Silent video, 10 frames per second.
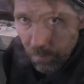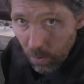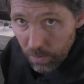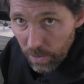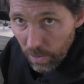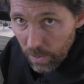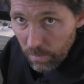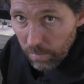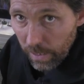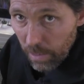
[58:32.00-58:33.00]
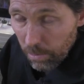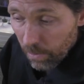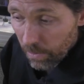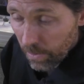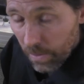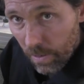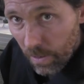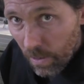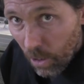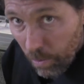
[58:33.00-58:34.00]
Port side bleed nipple's
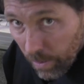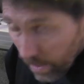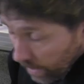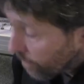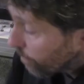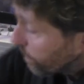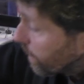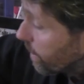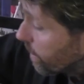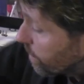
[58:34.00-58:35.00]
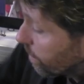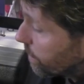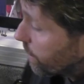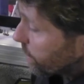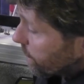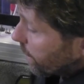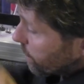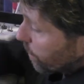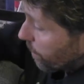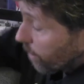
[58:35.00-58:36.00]
open now. So I'm just going to
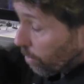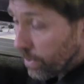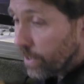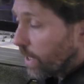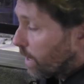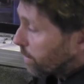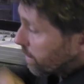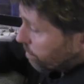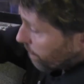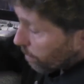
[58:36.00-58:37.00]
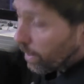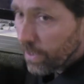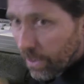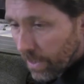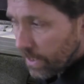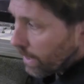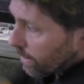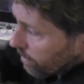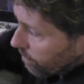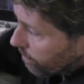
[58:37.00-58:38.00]
start turning the helm to starboard, about one turn a
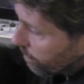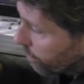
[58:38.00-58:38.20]
second.